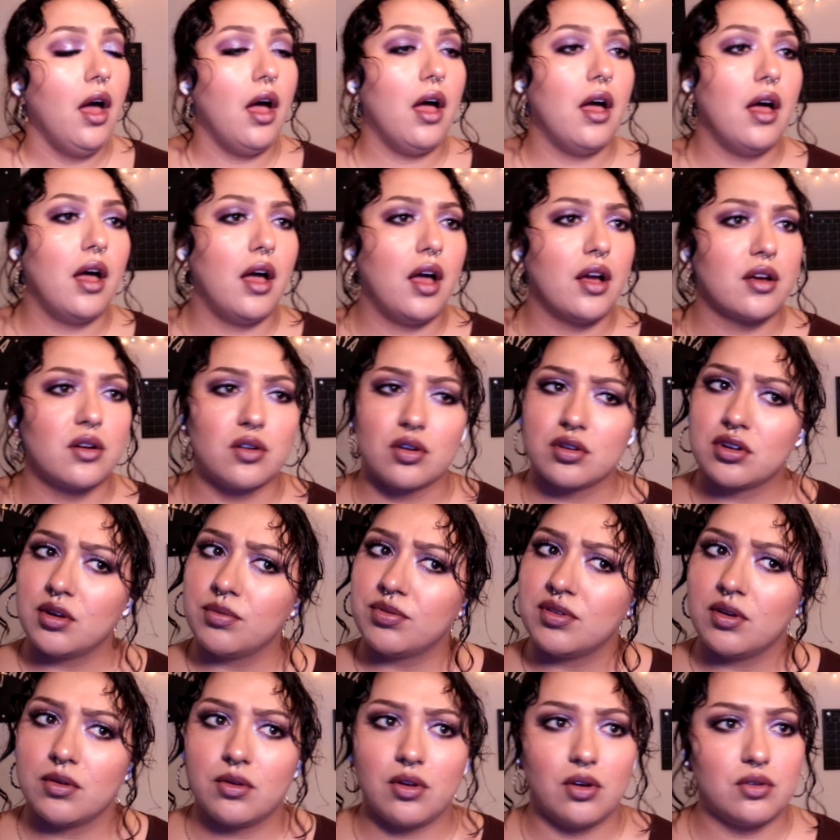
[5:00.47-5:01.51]
Uh, girl
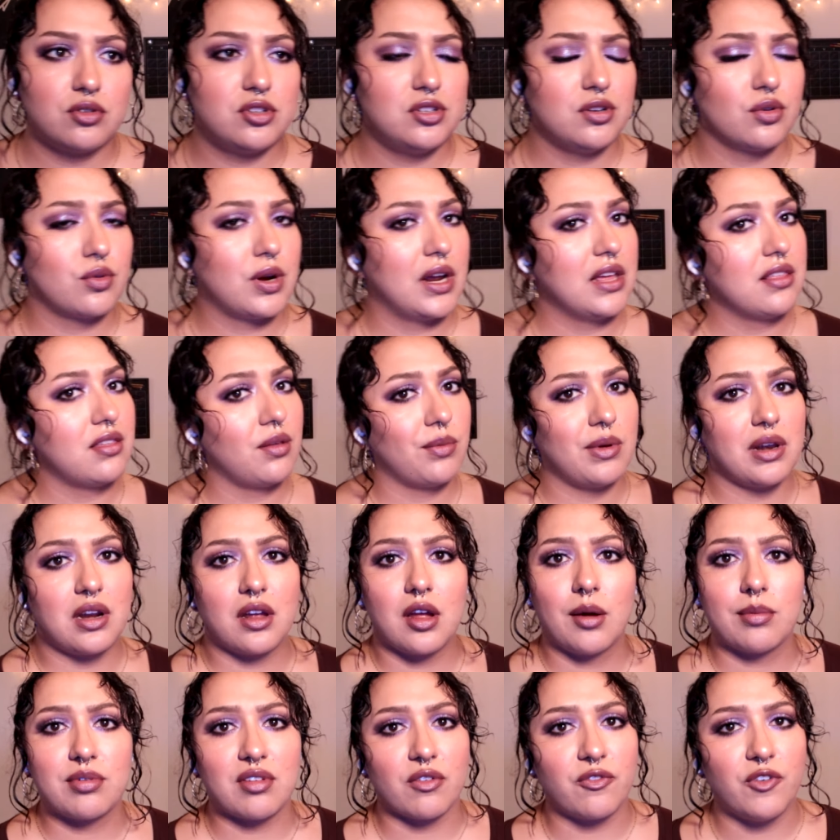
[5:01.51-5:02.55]
groups don't go too crazy when
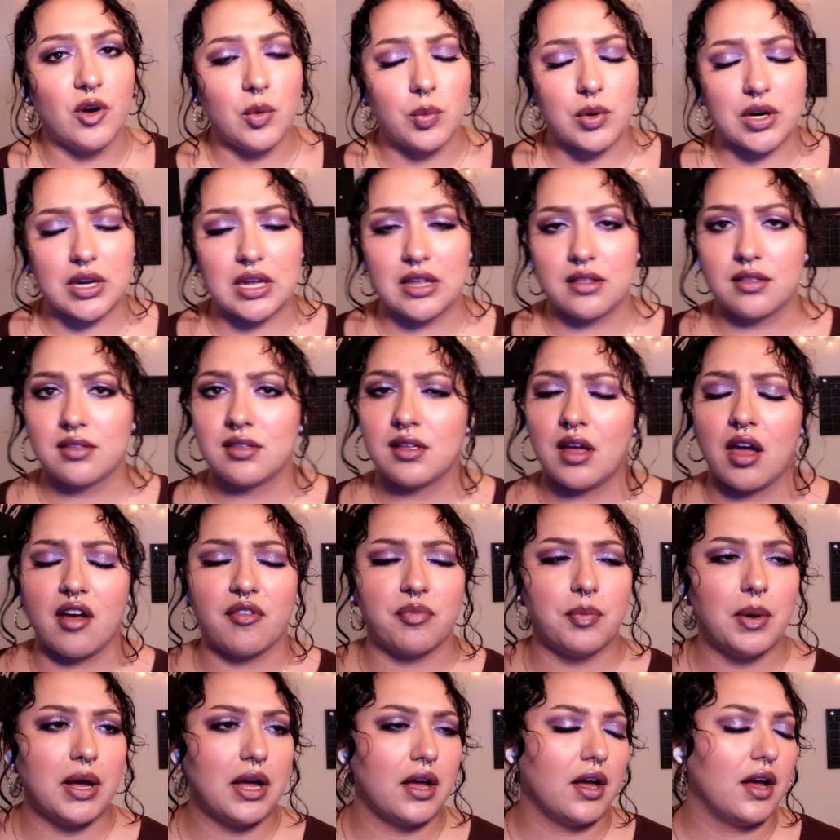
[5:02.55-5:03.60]
it comes to footwork and
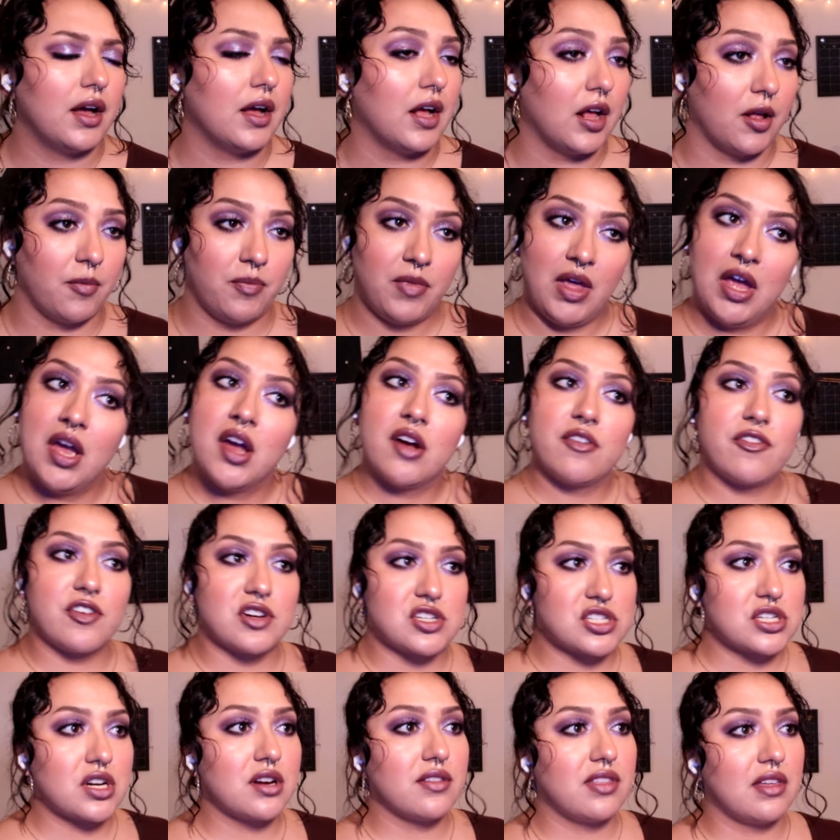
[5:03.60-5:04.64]
stuff, but um,
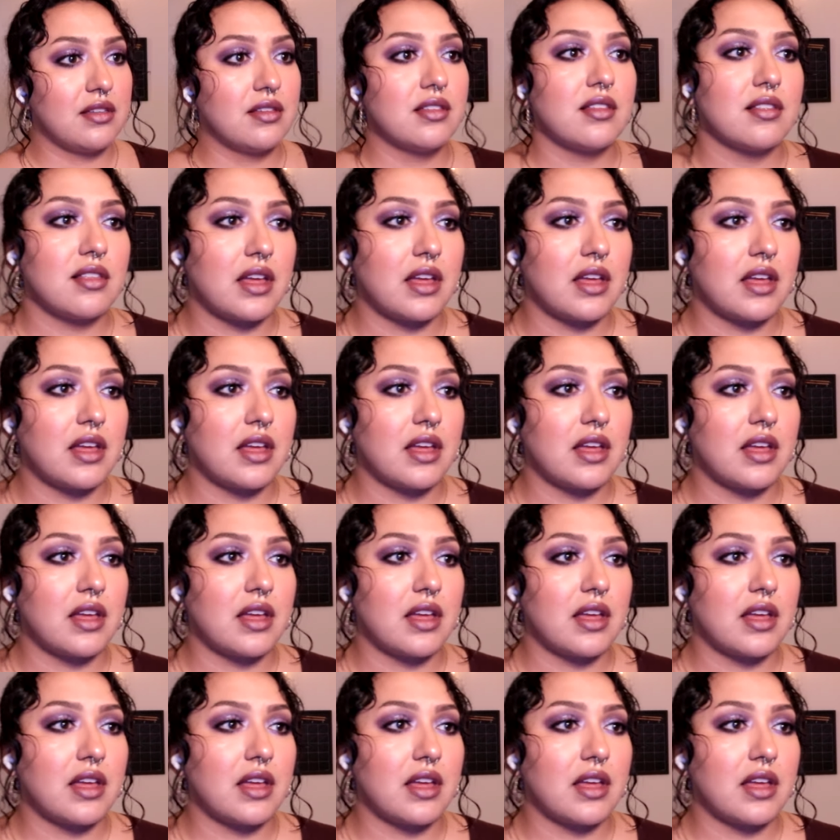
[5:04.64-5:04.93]
for sure this